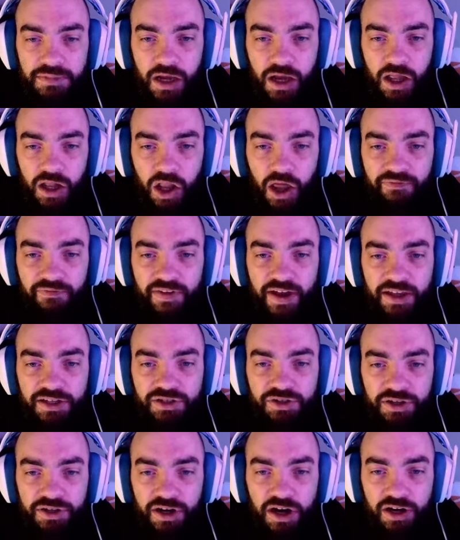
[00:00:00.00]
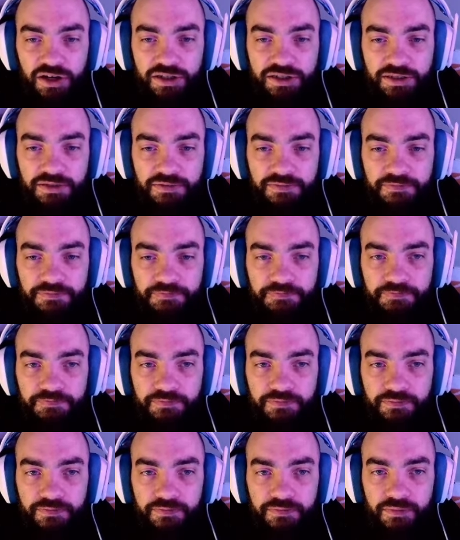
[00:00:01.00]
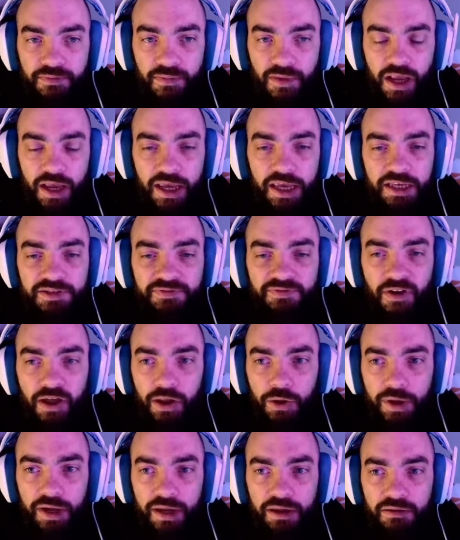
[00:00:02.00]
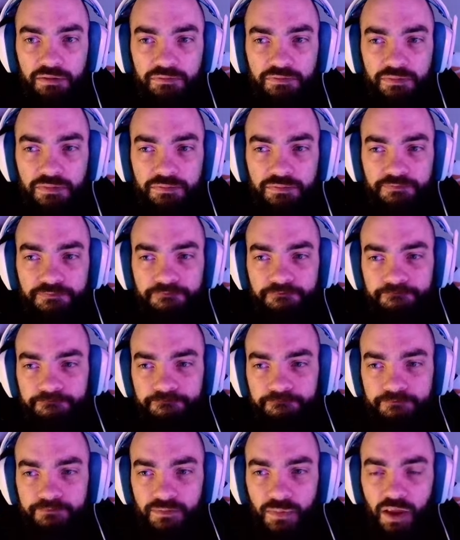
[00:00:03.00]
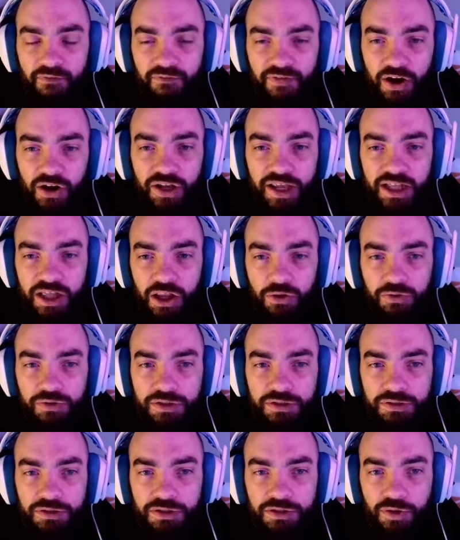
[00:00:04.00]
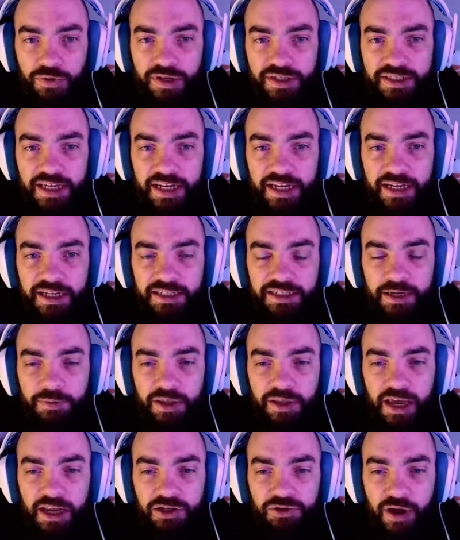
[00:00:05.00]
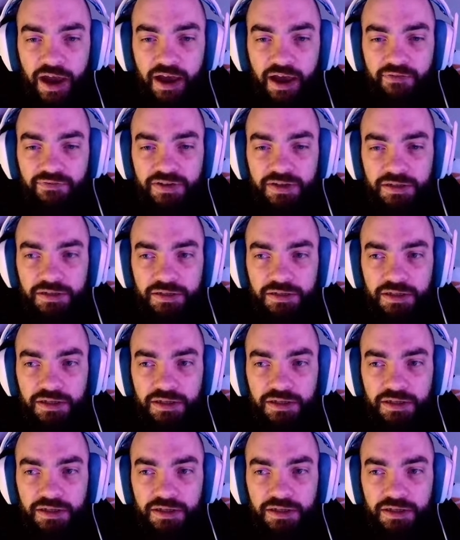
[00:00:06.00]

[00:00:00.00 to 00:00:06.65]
a lot faster than ours. He is following fairly close, so he's getting some of that draft.